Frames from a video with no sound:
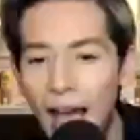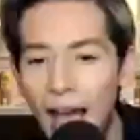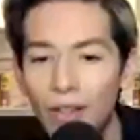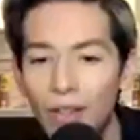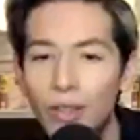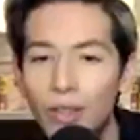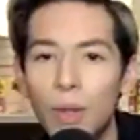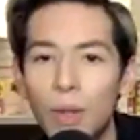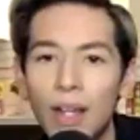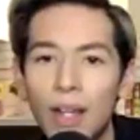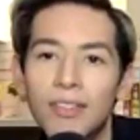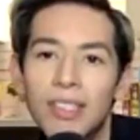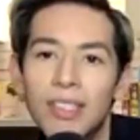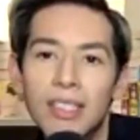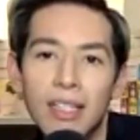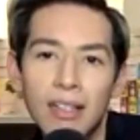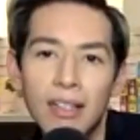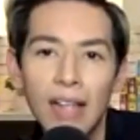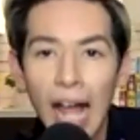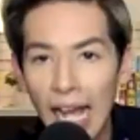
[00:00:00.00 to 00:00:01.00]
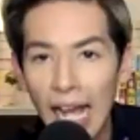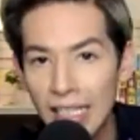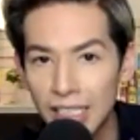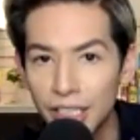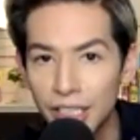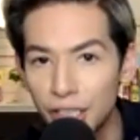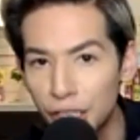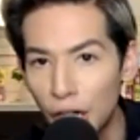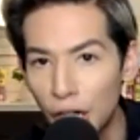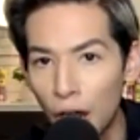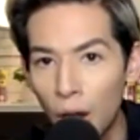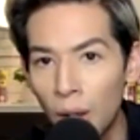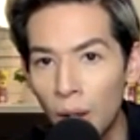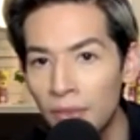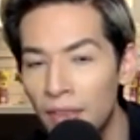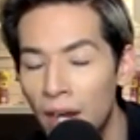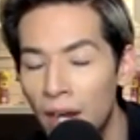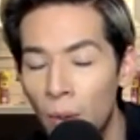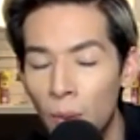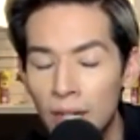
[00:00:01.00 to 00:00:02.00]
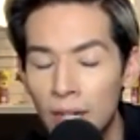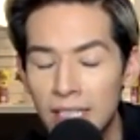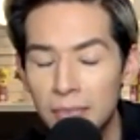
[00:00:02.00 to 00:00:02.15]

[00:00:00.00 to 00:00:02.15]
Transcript: Housewives is a classy show and they don't want